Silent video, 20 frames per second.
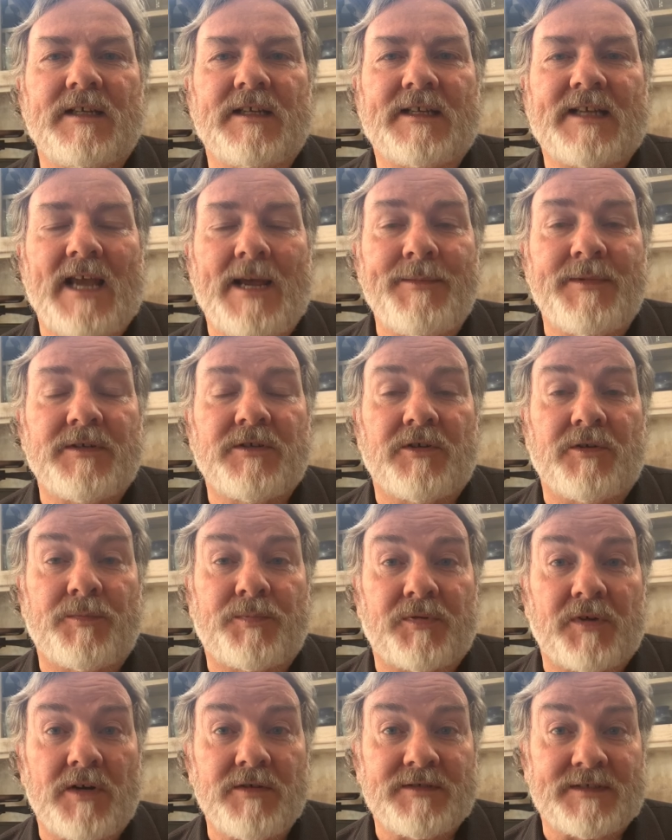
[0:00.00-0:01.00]
chemical
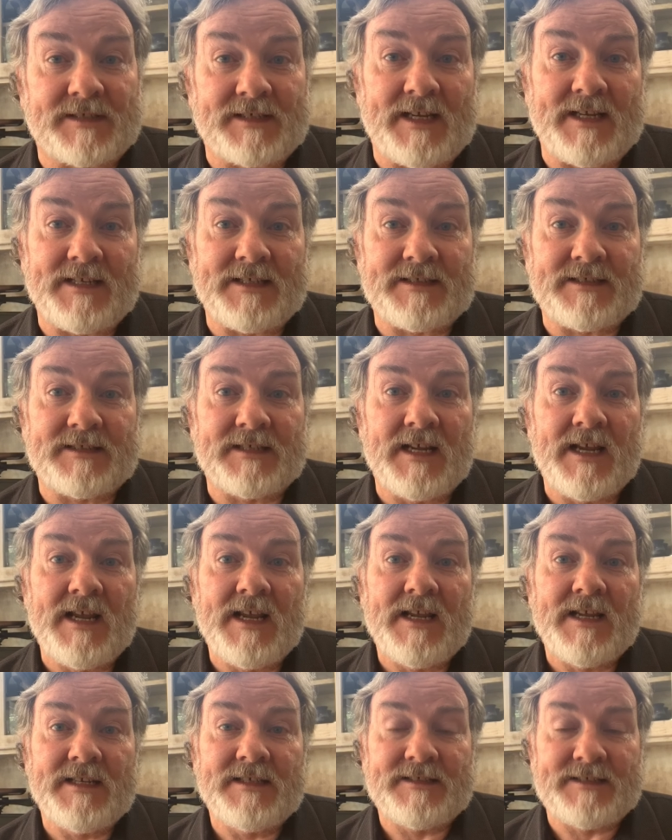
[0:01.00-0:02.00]
process
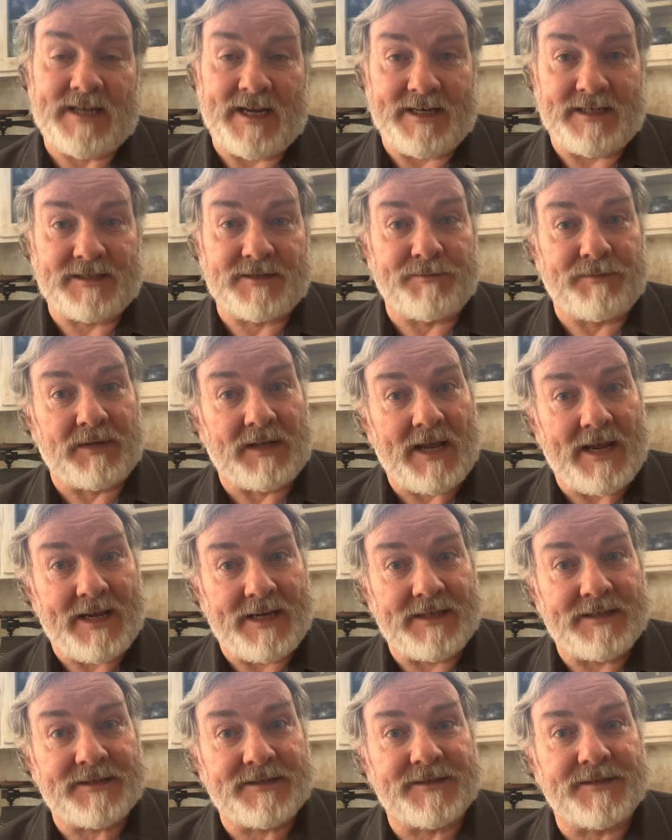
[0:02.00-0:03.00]
takes
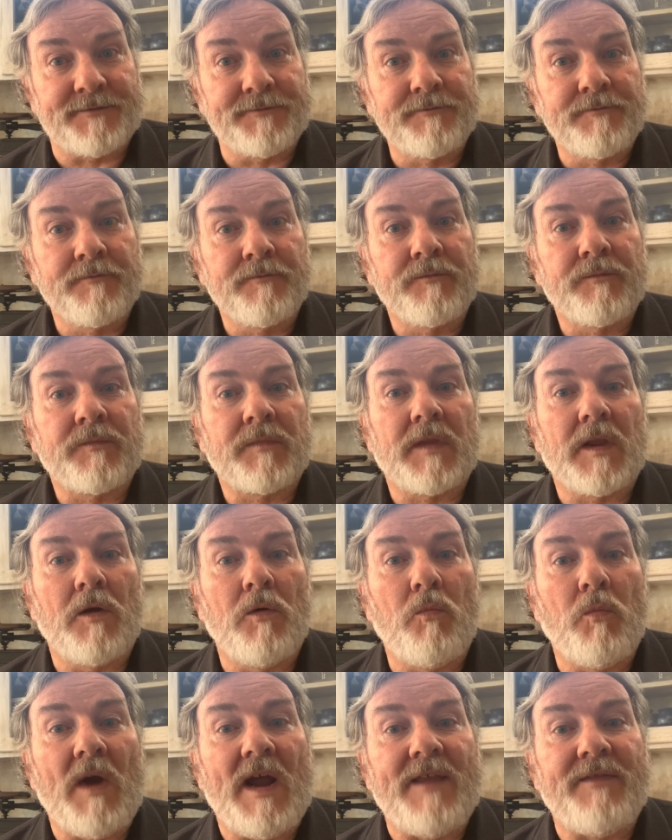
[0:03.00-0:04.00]
place
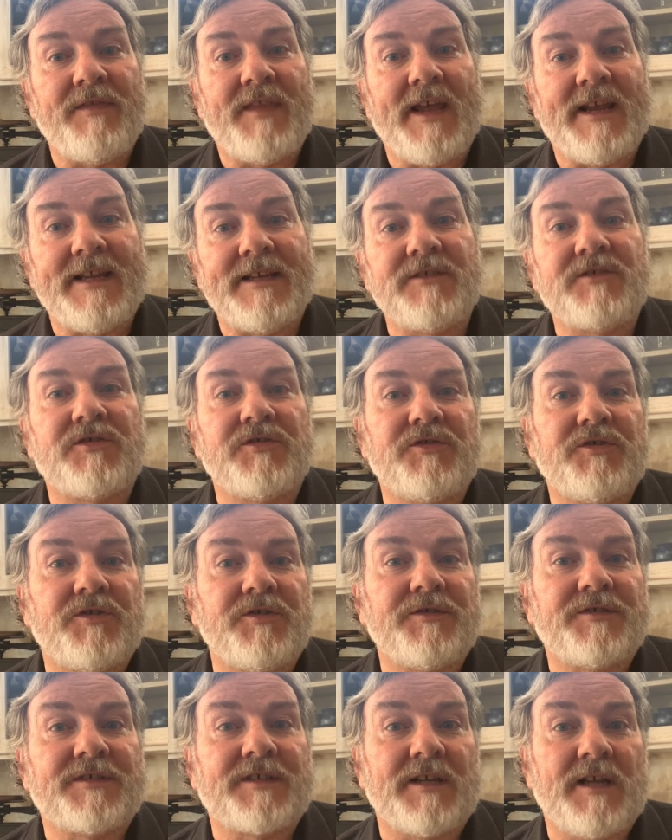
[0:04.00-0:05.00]
when they
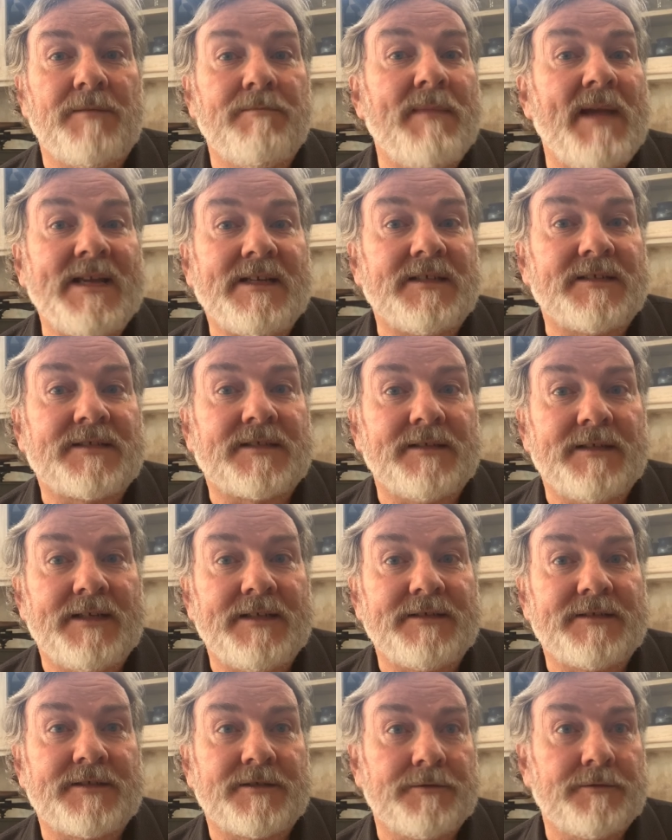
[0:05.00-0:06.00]
introduce a medicine
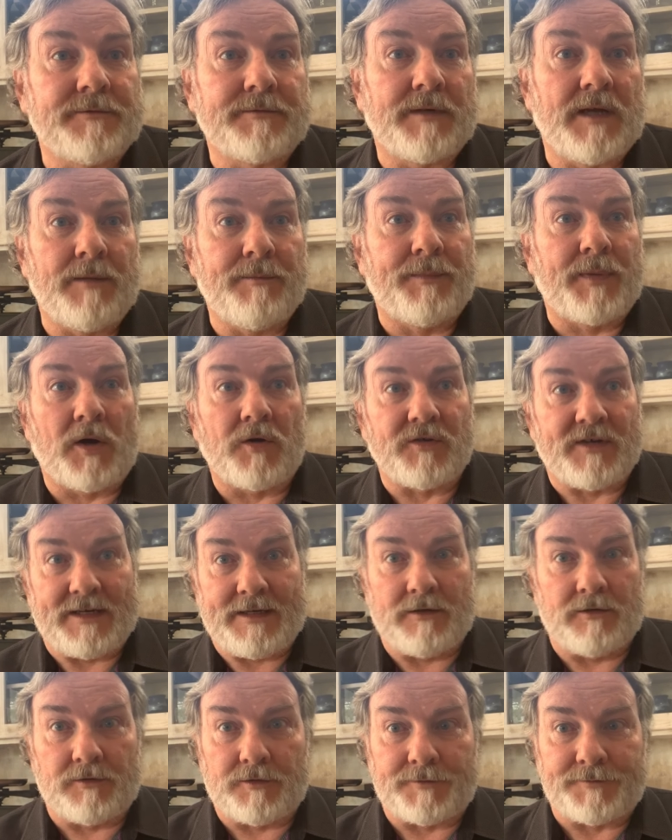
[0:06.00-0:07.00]
into a
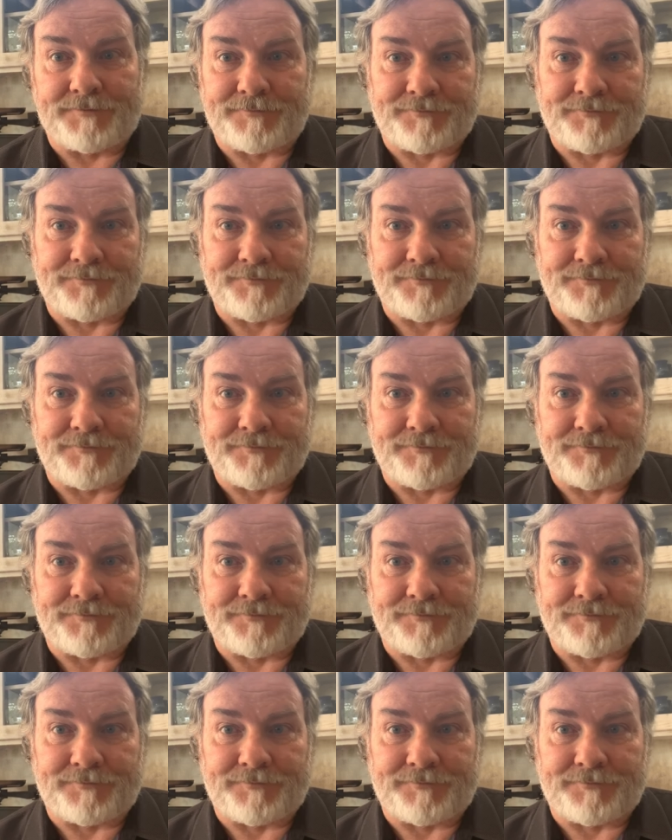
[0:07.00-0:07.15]
body, or